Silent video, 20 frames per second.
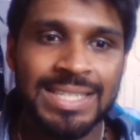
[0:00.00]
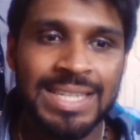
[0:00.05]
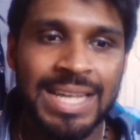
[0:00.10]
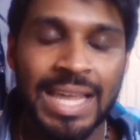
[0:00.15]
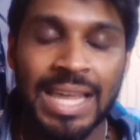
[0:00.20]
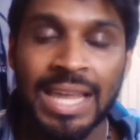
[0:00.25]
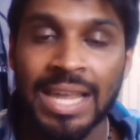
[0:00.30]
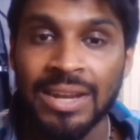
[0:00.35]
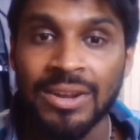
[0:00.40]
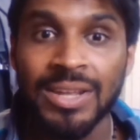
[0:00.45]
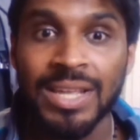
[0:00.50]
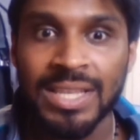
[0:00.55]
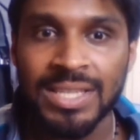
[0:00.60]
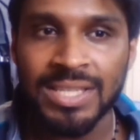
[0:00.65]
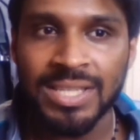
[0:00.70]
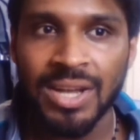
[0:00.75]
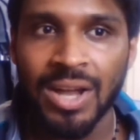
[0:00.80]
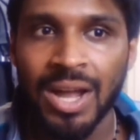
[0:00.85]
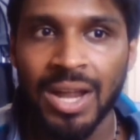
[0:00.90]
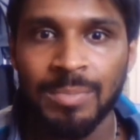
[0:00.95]
you know,
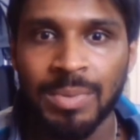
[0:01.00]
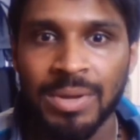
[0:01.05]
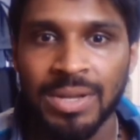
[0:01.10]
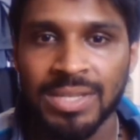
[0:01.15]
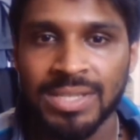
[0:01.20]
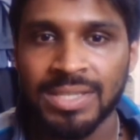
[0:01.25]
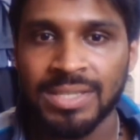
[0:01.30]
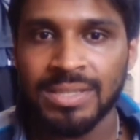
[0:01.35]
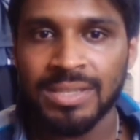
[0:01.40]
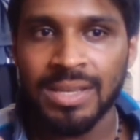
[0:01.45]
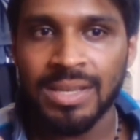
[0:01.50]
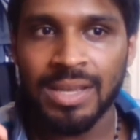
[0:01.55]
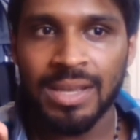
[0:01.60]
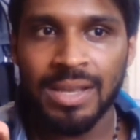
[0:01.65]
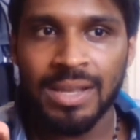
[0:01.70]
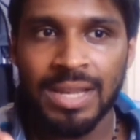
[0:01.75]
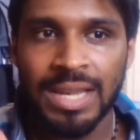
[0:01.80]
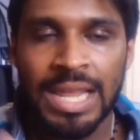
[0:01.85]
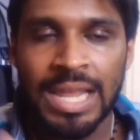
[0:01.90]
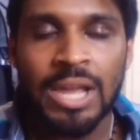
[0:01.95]
it's hard because
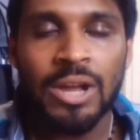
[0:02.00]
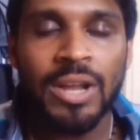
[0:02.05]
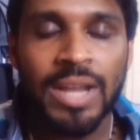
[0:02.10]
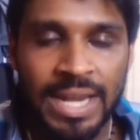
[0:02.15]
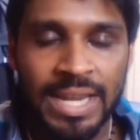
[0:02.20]
Leon